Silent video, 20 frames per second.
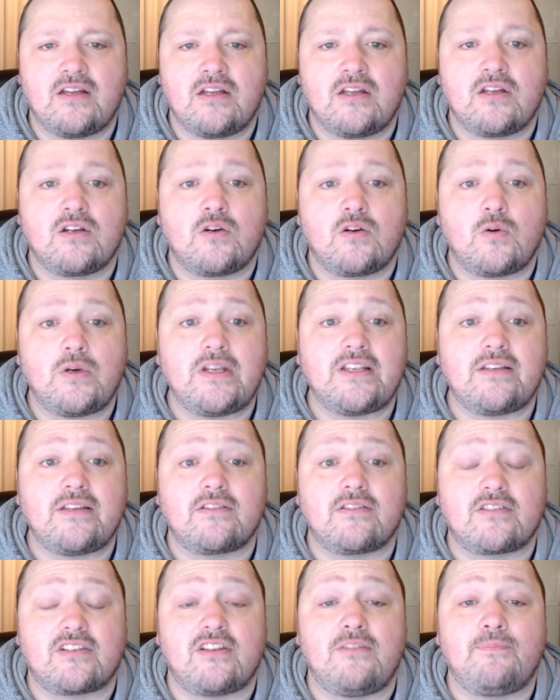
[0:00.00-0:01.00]

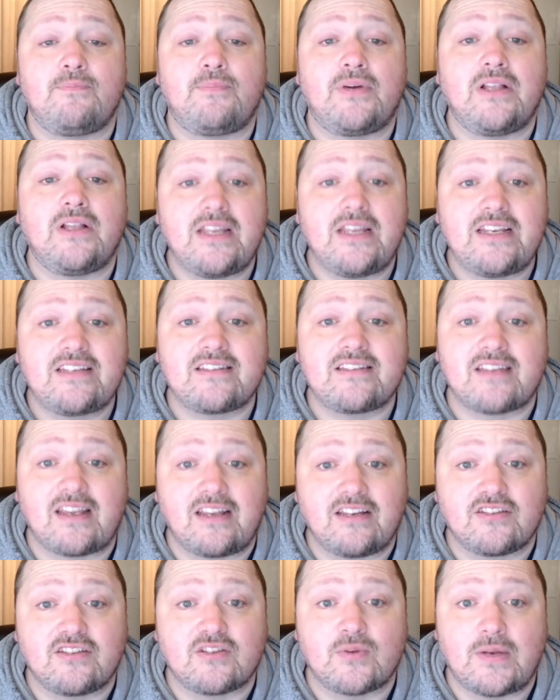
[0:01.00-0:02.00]
Queensland police say a
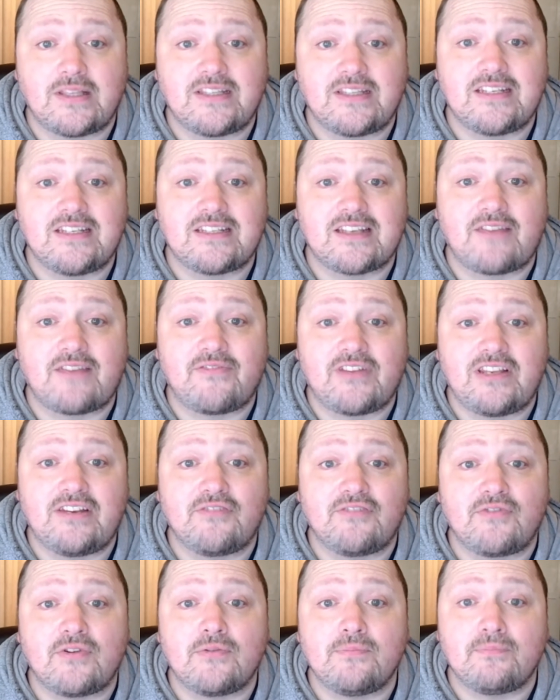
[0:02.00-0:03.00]

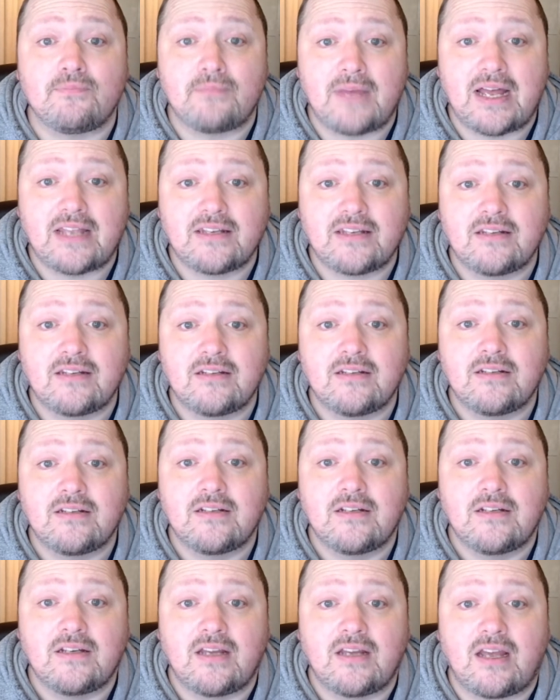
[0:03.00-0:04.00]
twenty-seven-year-old man,
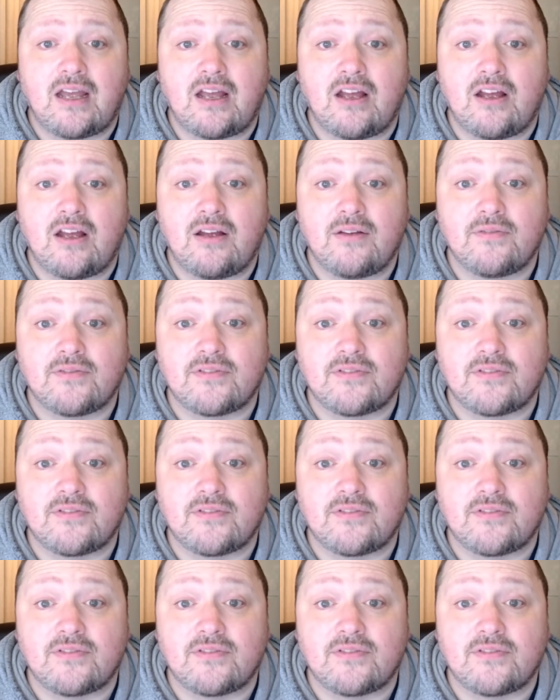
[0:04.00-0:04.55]
uh,